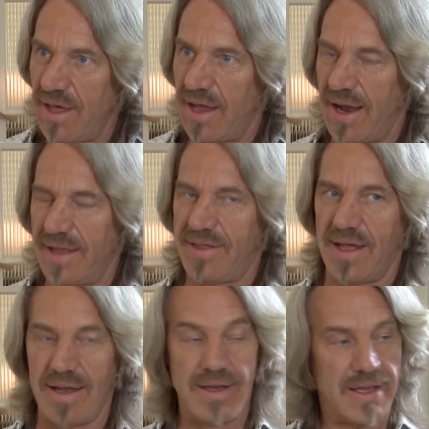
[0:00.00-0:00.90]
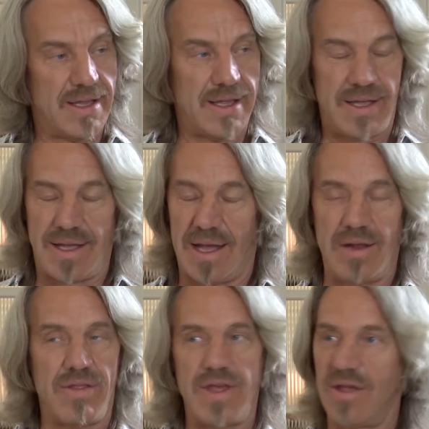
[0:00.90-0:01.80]
And I said, I
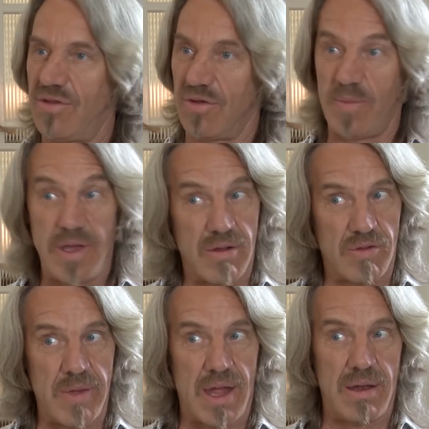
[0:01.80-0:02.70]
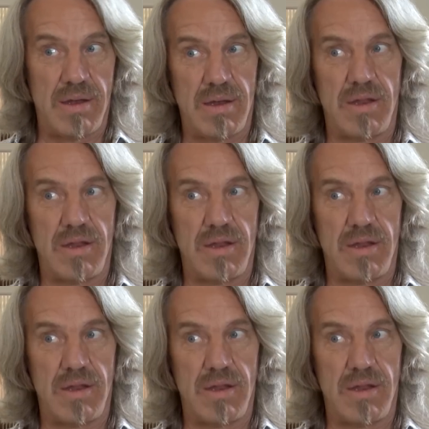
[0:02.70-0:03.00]
don't think it's your speakers, man.